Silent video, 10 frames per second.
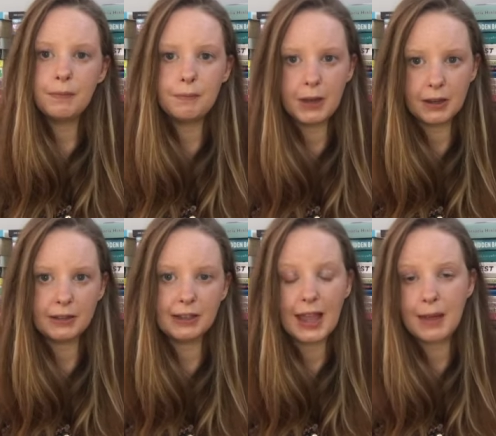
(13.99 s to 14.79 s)
books
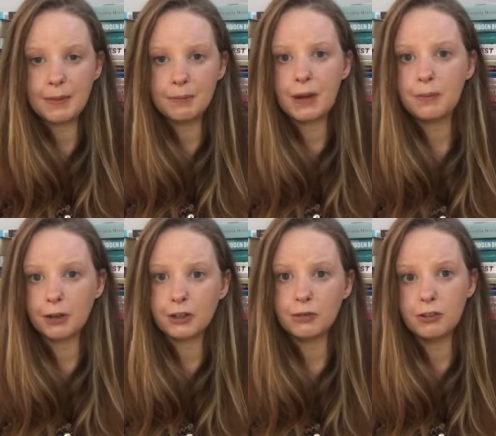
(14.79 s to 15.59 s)
that came in my
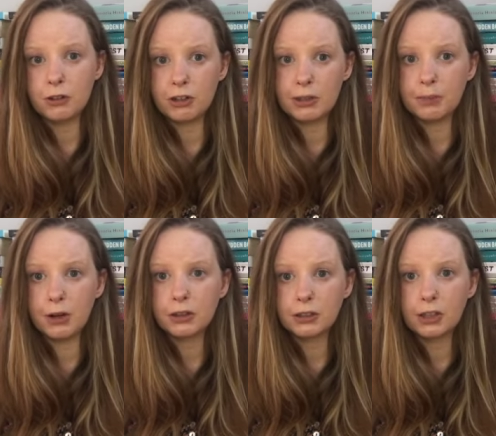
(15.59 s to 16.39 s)
Box of Stories
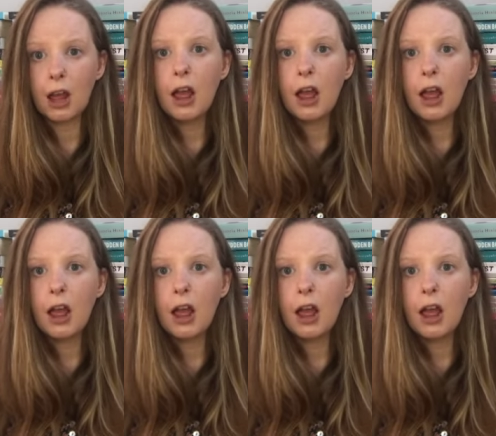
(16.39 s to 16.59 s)
box.